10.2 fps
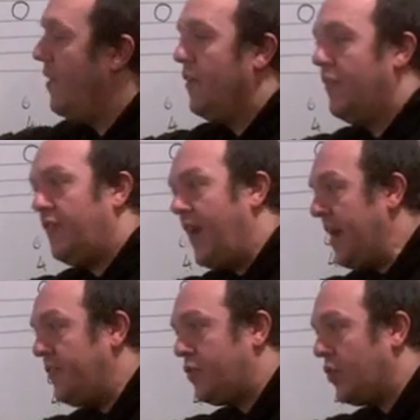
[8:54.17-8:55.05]

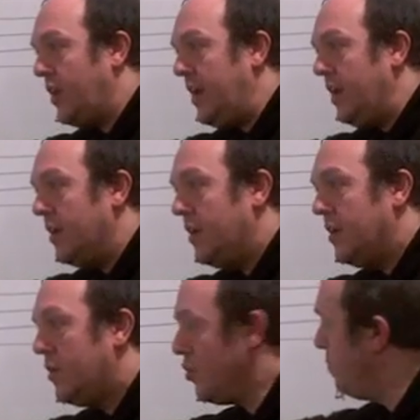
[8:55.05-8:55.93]
5-3
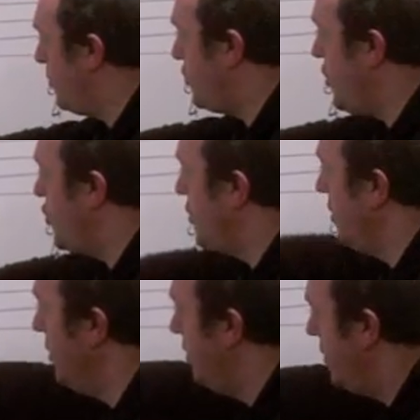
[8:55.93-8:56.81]
root
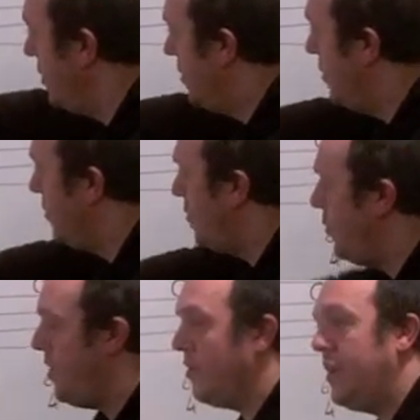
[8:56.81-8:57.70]
position,
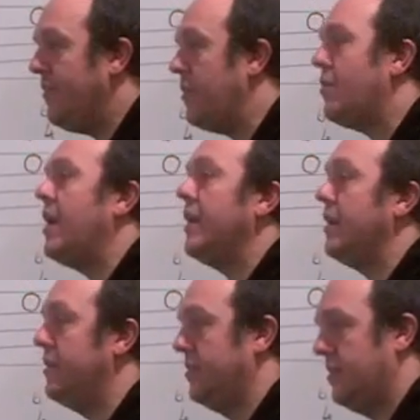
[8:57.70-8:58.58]
we don't even
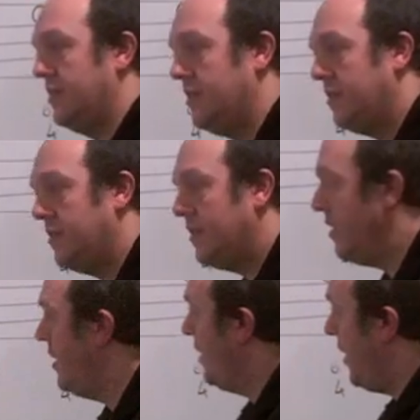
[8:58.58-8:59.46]
write.
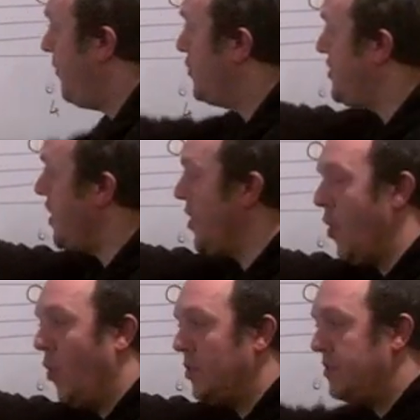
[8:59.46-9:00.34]
If you see a
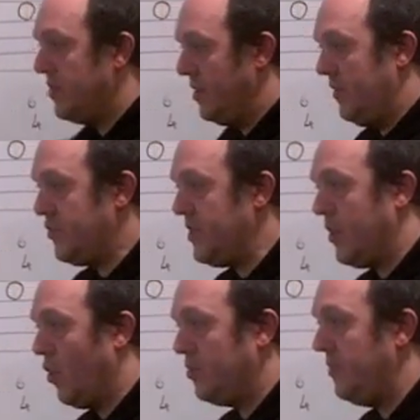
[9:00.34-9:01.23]
note in
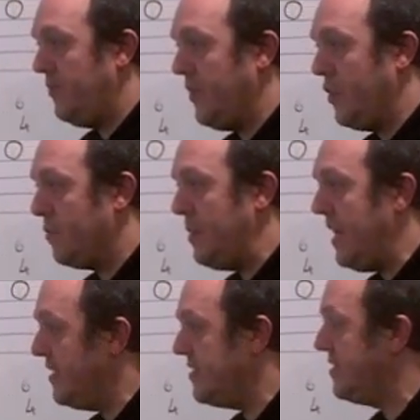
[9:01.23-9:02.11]
figure
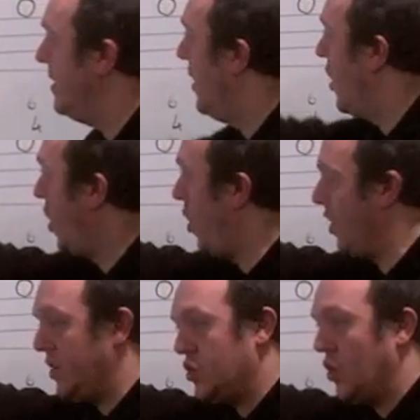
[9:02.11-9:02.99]
base
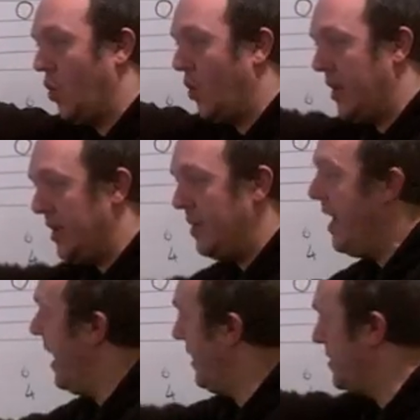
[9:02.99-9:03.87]
on its own, and
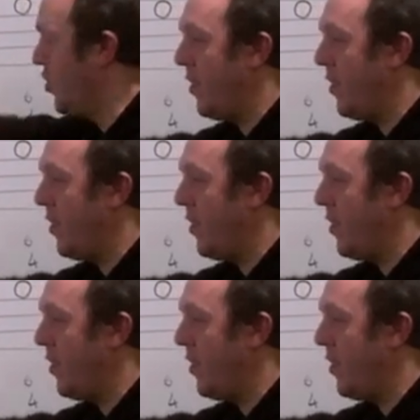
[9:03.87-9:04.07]
there's no